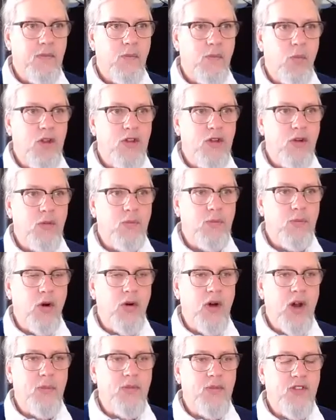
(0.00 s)
When your
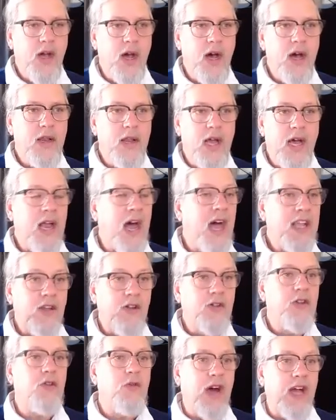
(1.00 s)
program's done, and I
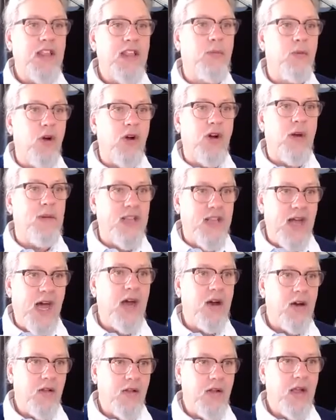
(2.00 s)
usually write the program
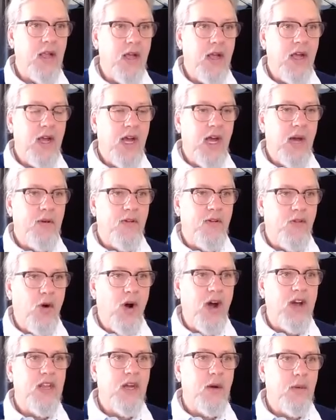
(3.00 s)
entirely
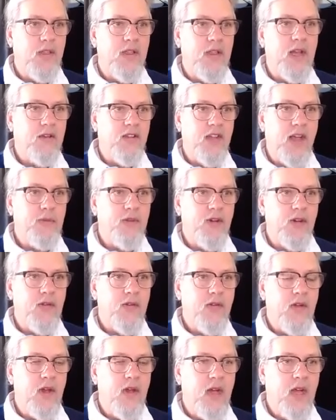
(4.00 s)
before I deal with the
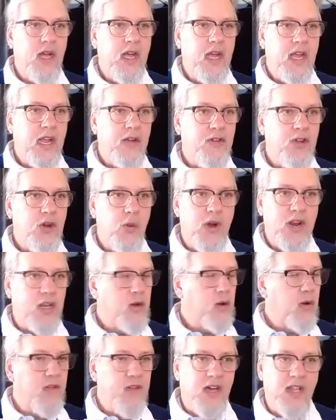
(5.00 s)
exceptions. If you want to
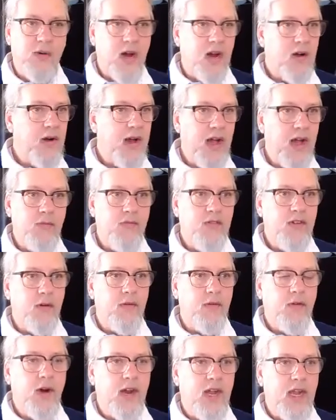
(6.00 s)
do it the other way around, feel
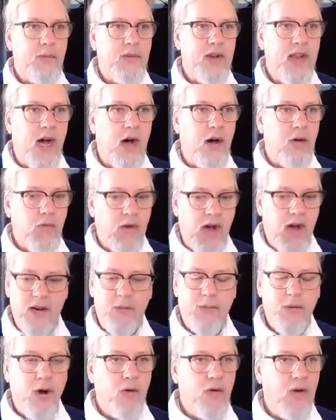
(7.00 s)
free, but I'll write a
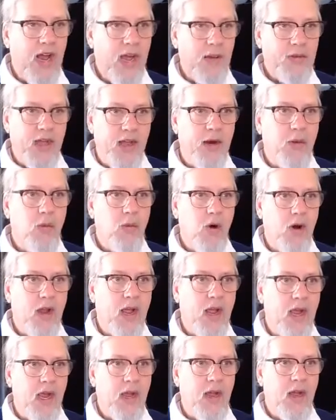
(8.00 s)
program, get it
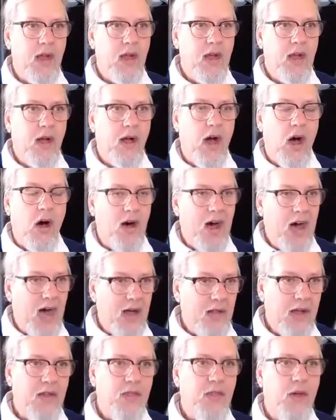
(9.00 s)
working. I'll
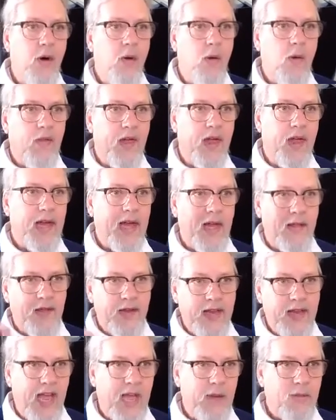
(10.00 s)
highlight the whole thing, hit the
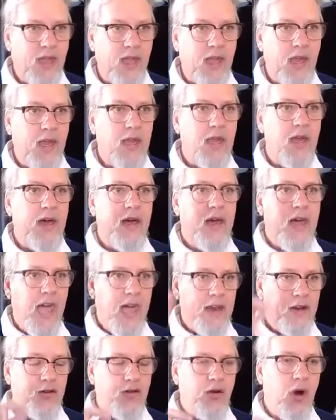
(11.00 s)
tab key,
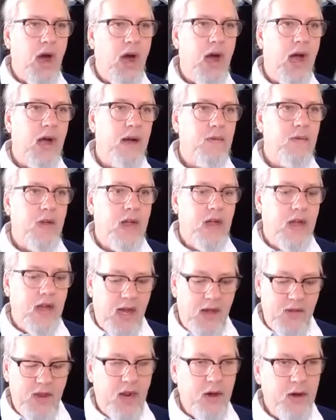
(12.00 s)
add a try,
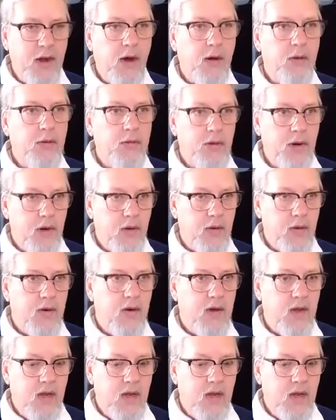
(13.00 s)
and then I'll go through.